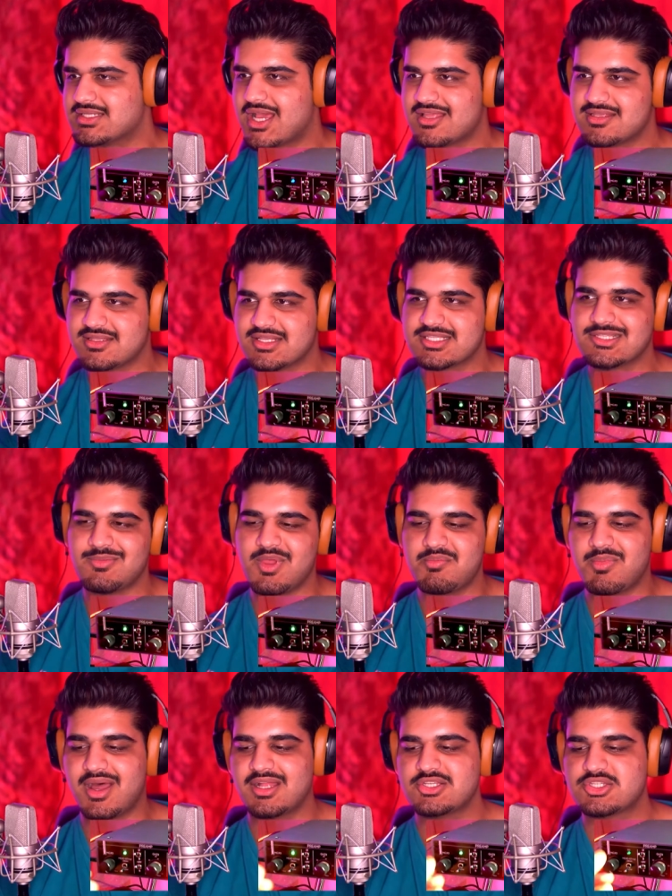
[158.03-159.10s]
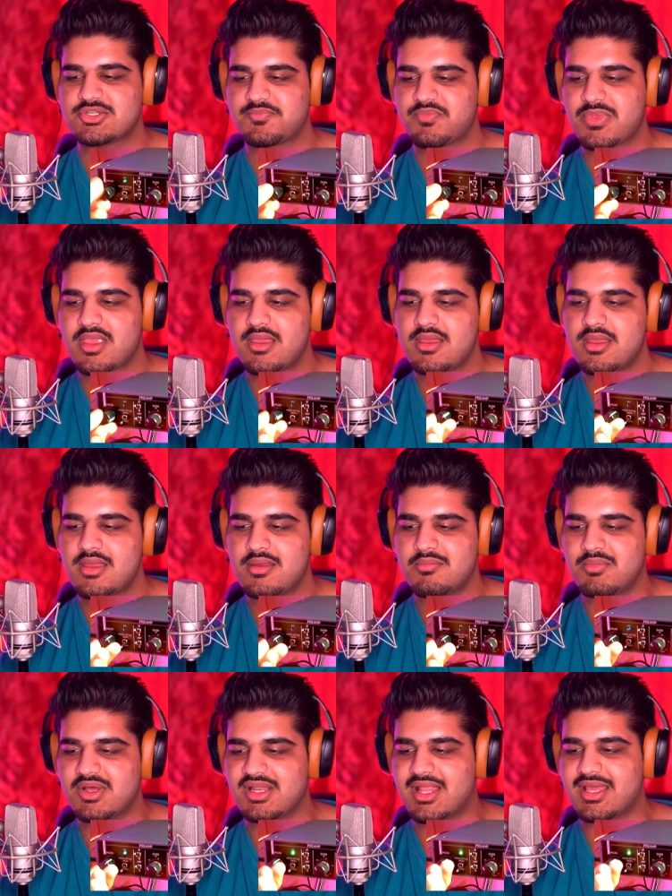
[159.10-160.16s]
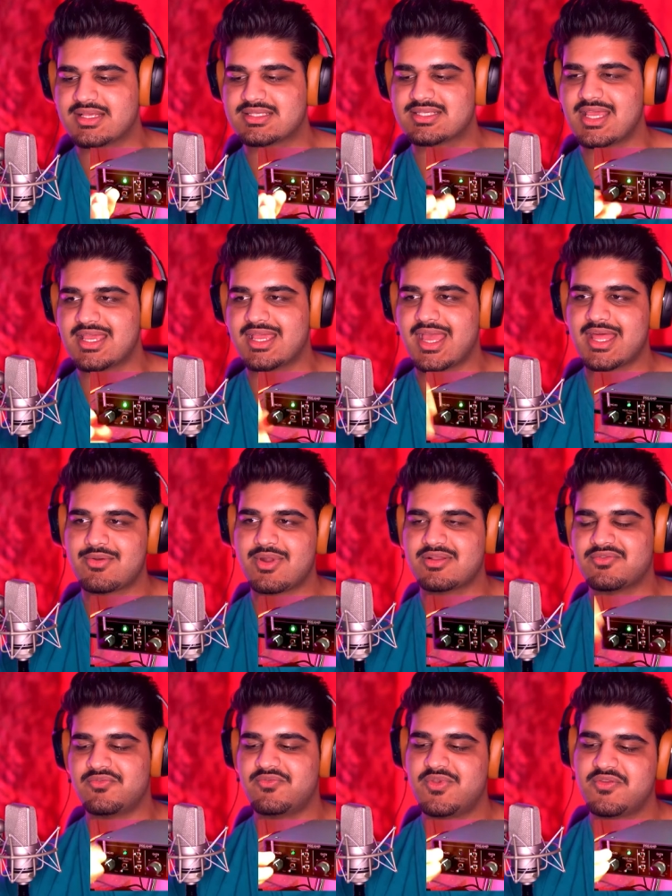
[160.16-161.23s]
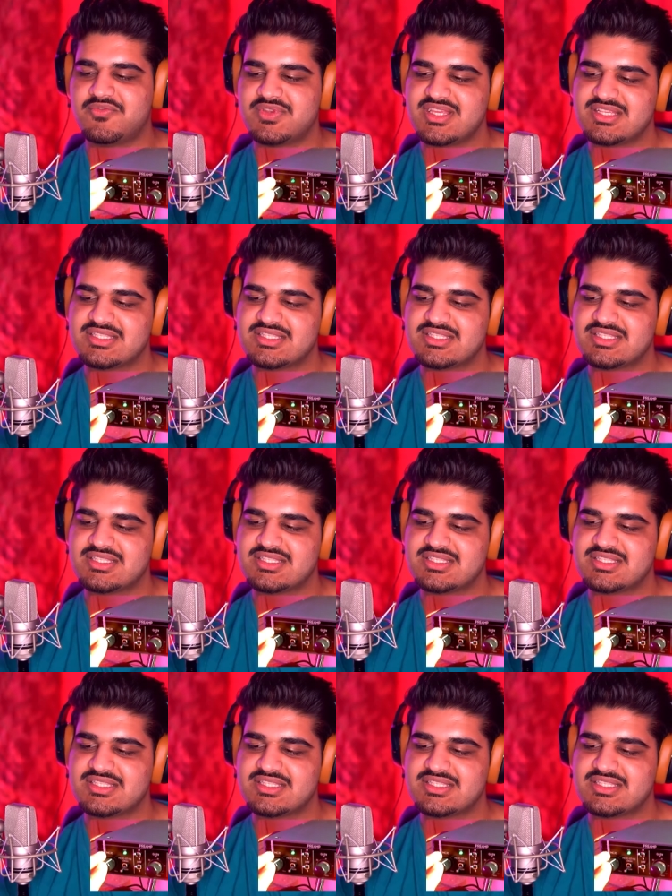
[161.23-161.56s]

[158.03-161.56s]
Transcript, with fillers: I think this is a bit much, but like say at around 50,